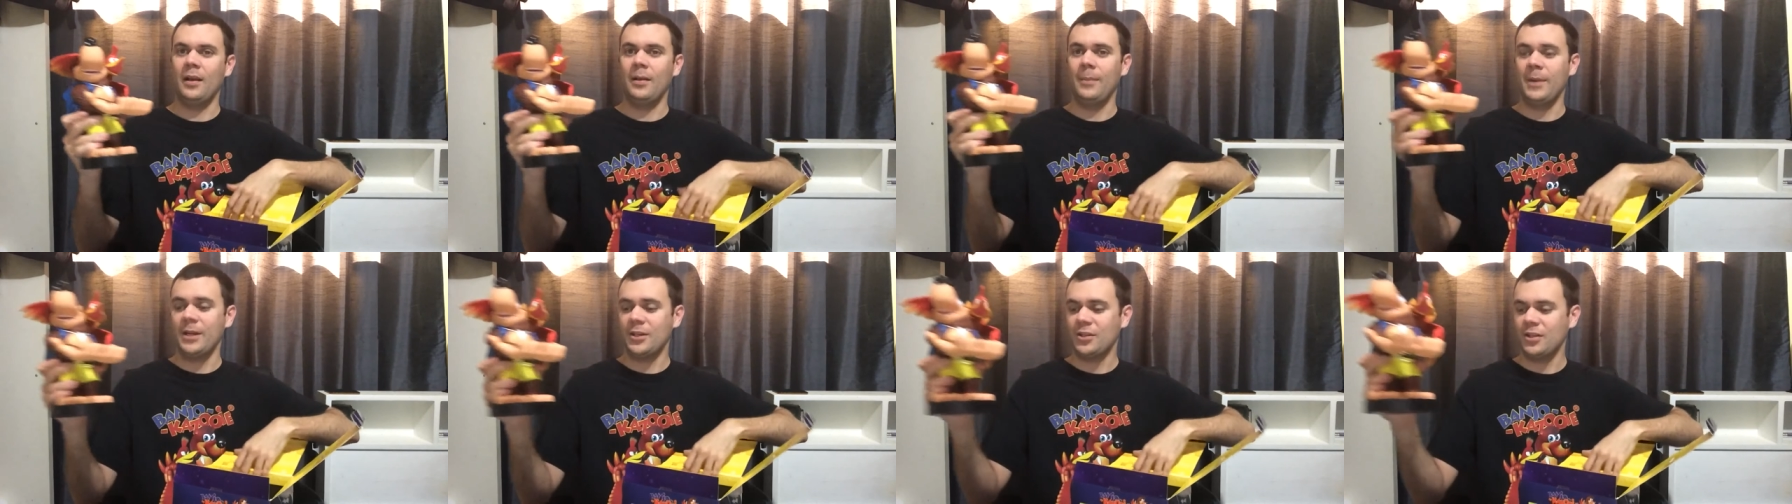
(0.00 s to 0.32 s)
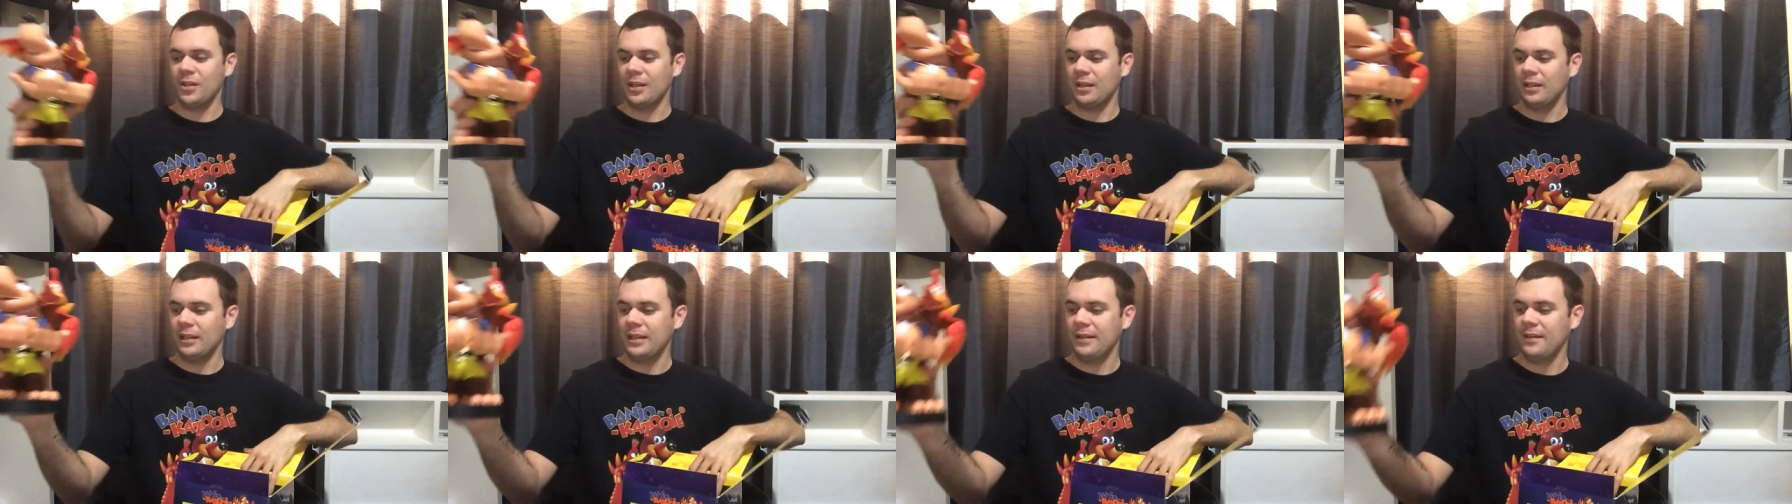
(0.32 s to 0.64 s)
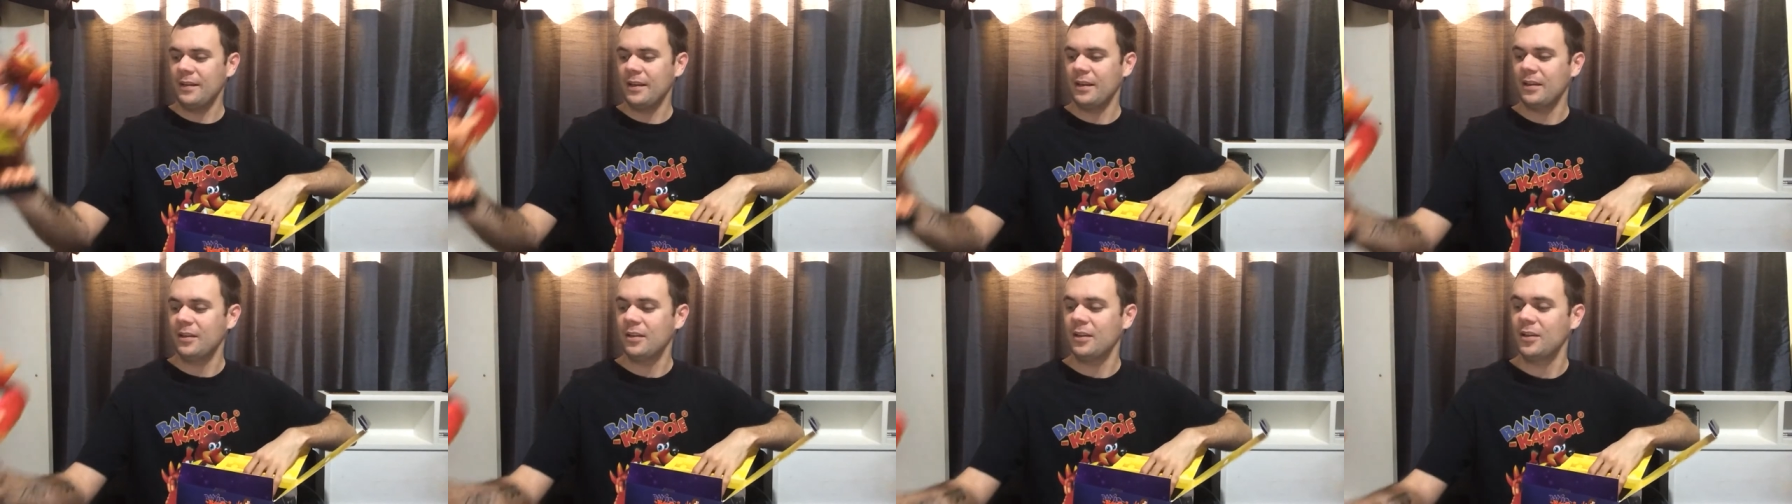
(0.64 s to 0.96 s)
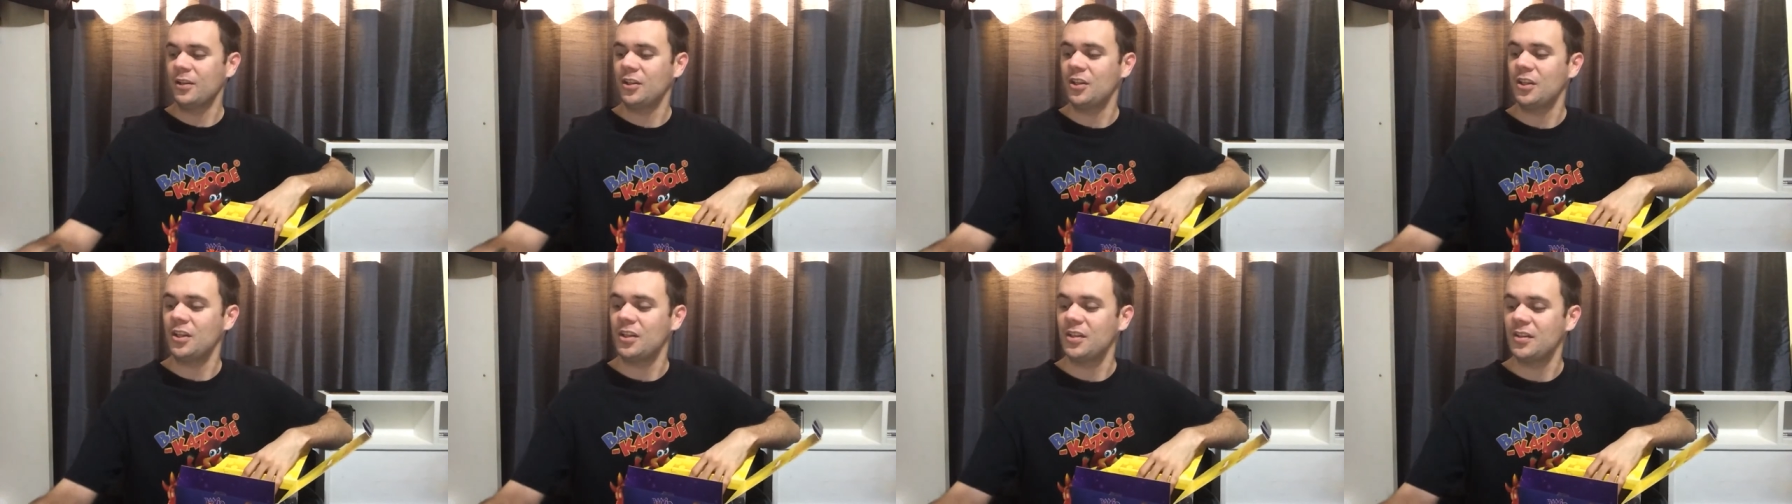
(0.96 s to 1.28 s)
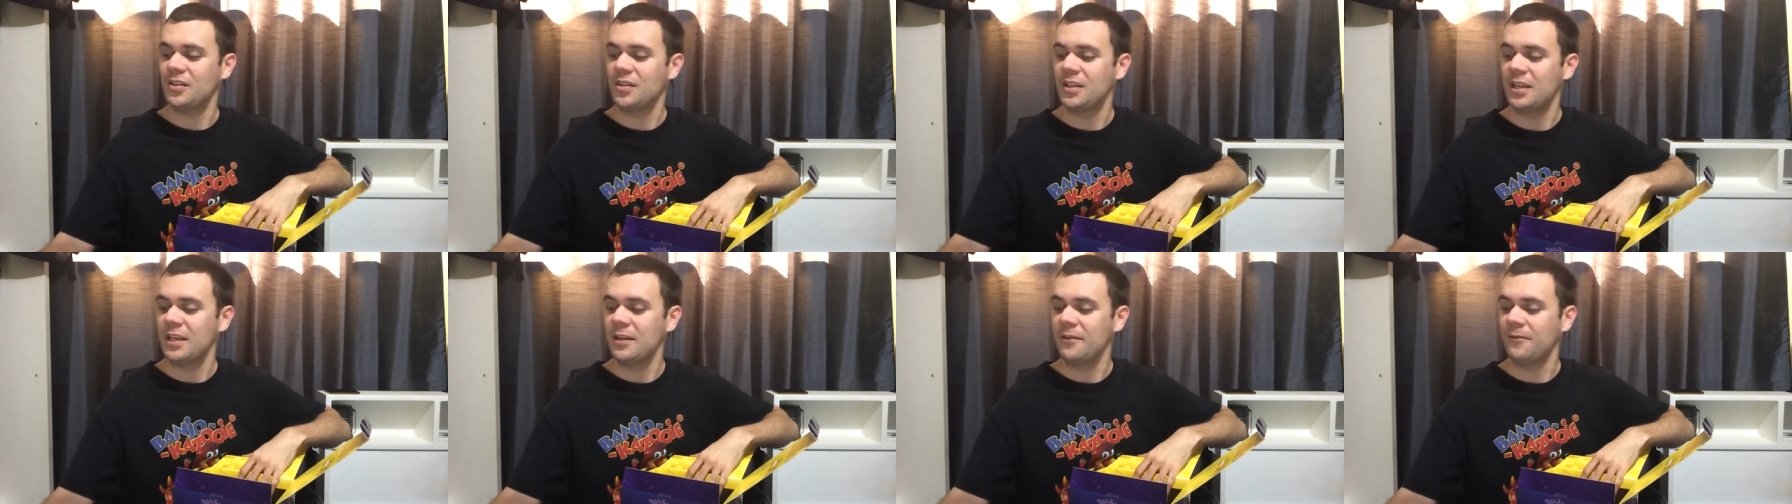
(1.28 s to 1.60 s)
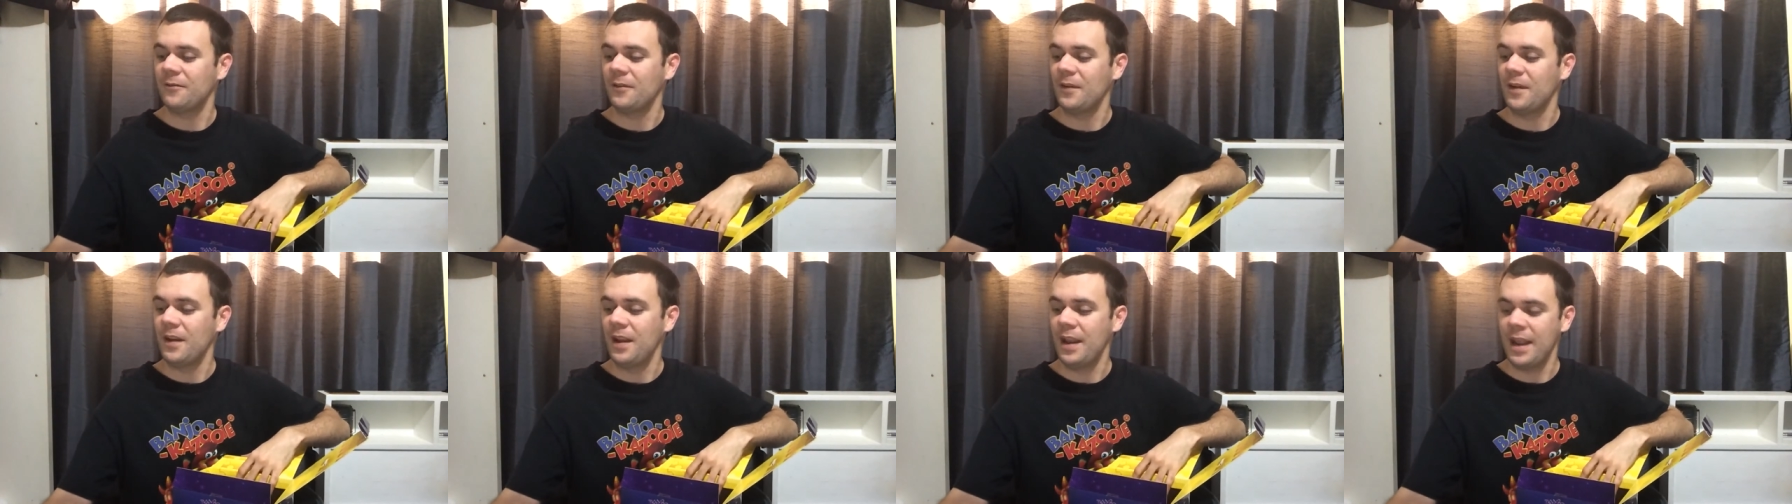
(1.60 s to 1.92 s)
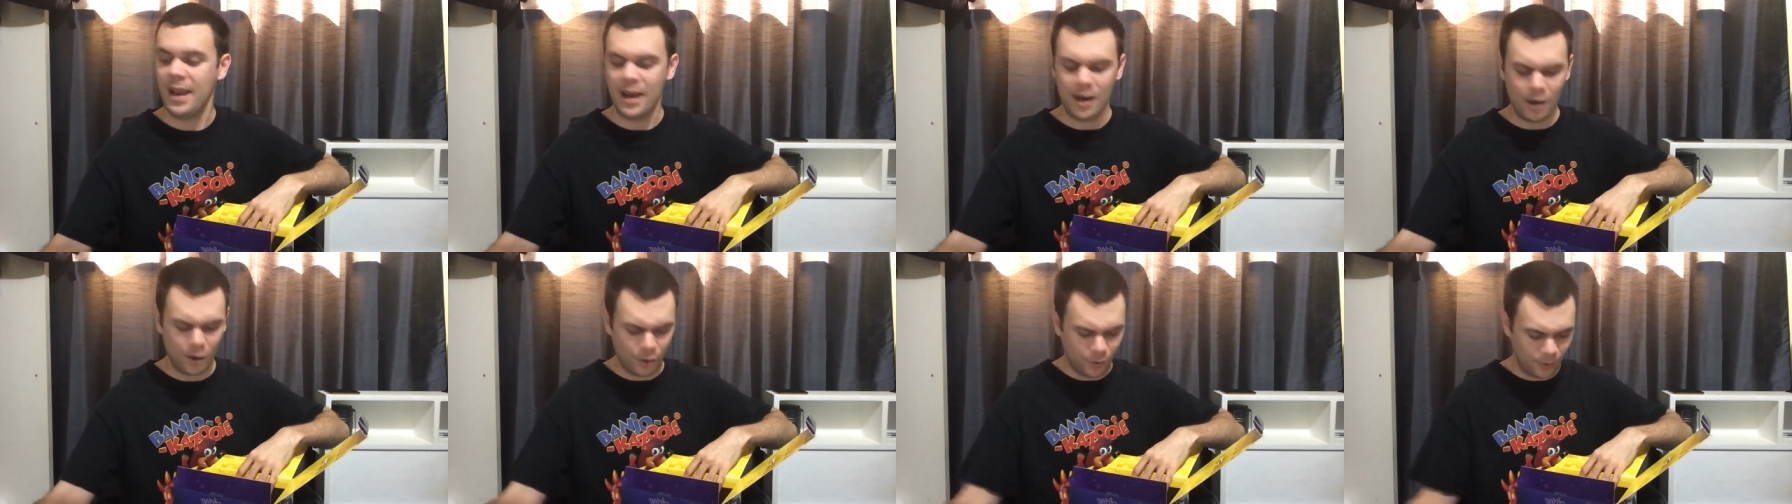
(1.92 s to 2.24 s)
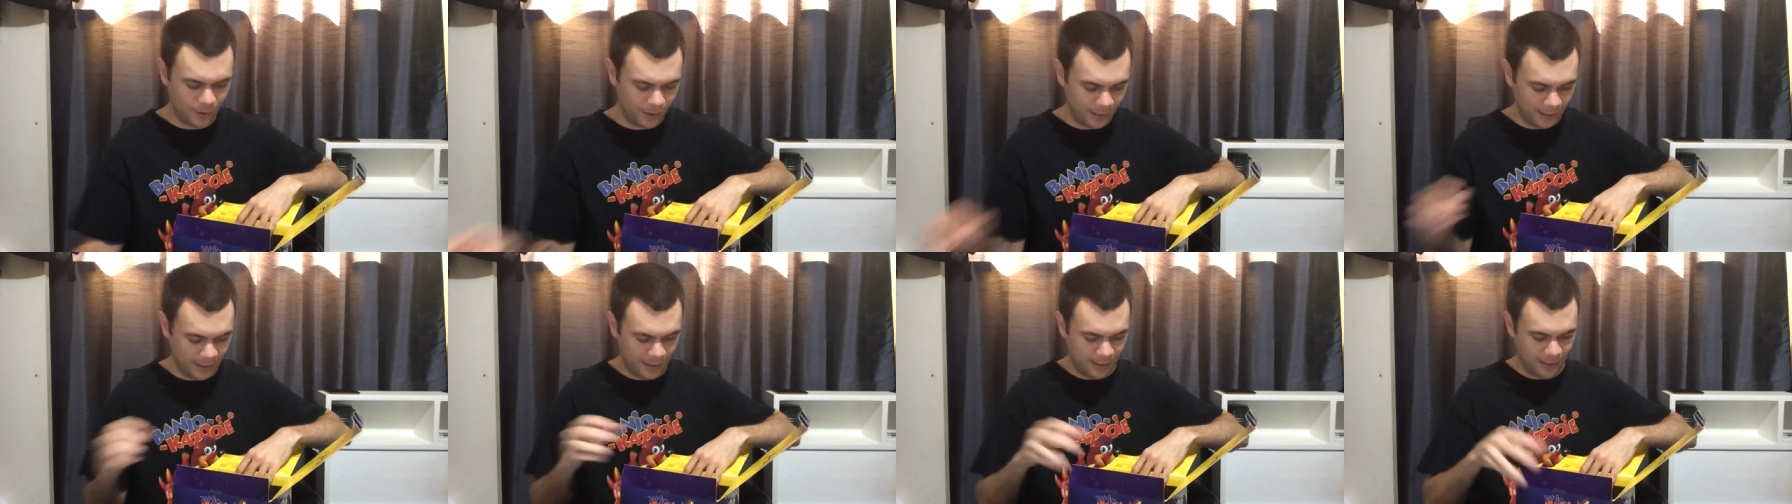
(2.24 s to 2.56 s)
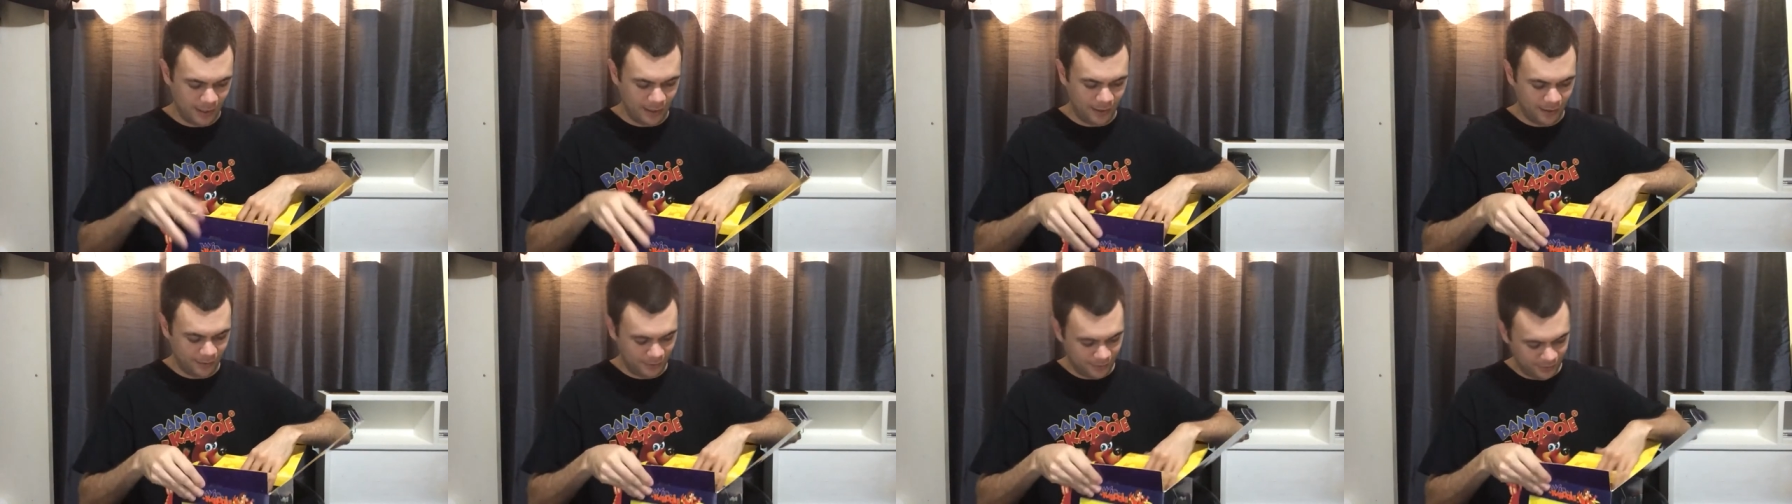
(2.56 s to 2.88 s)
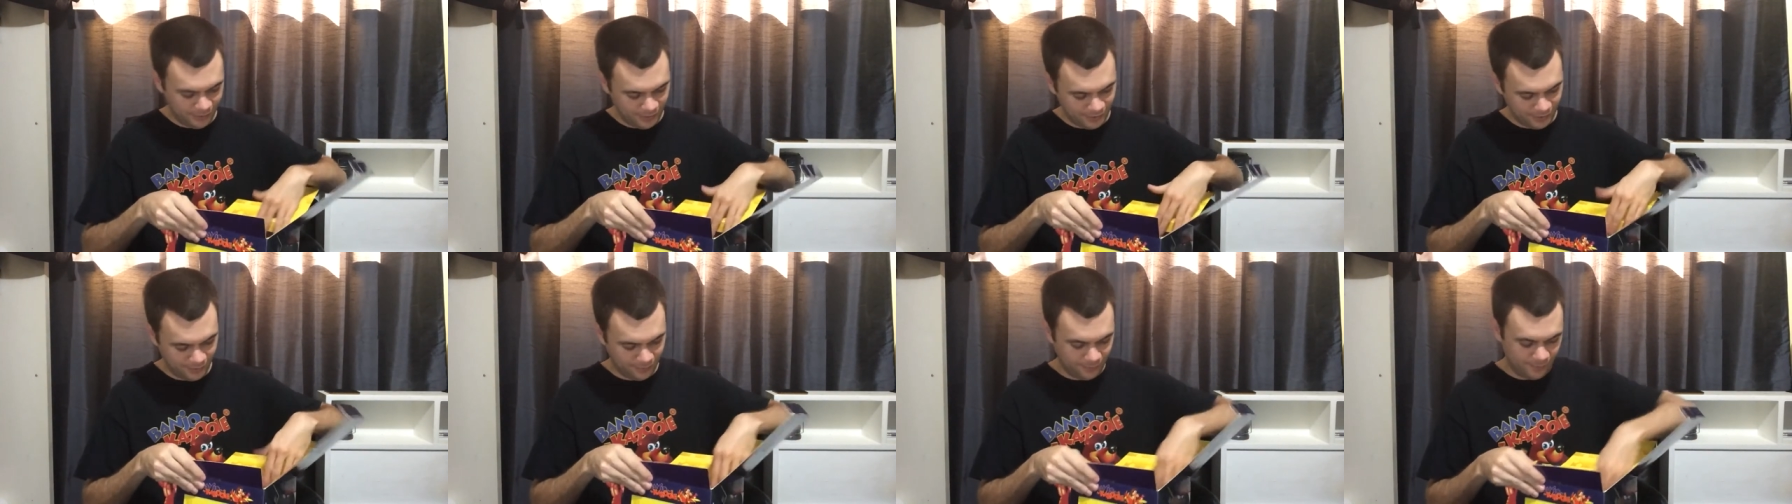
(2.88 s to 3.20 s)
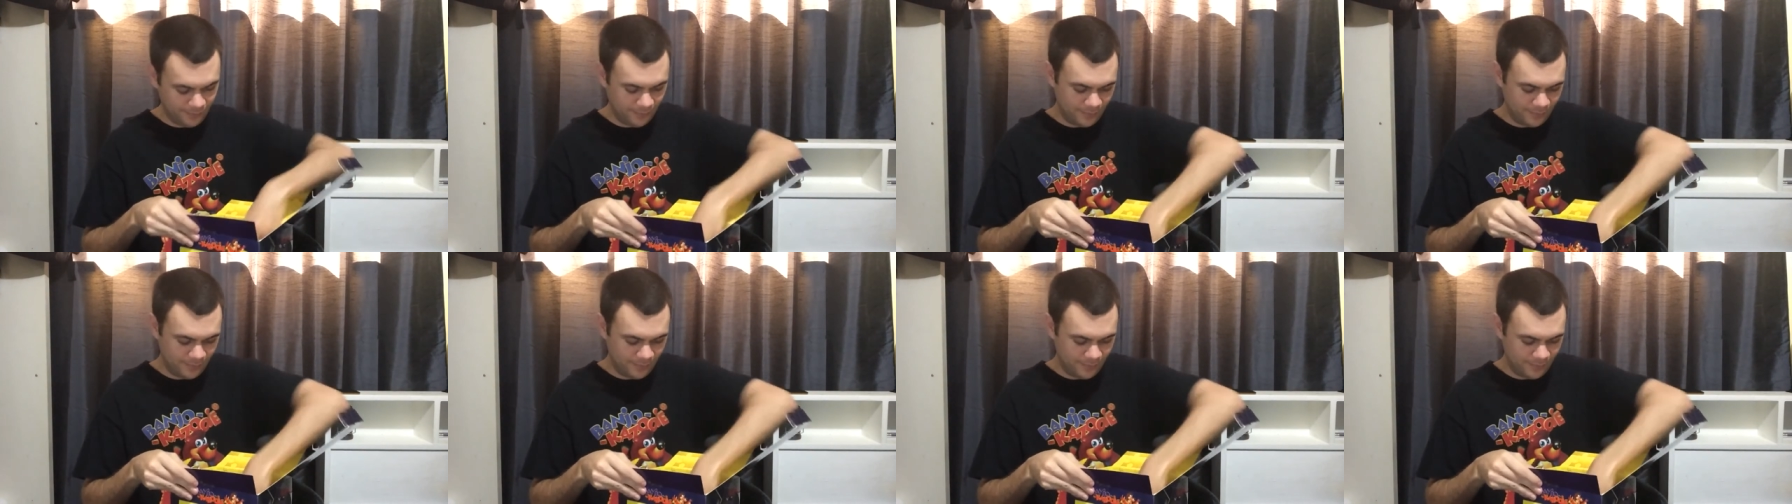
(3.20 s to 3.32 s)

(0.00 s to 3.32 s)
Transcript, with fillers: I'm actually going to leave that just here for now, and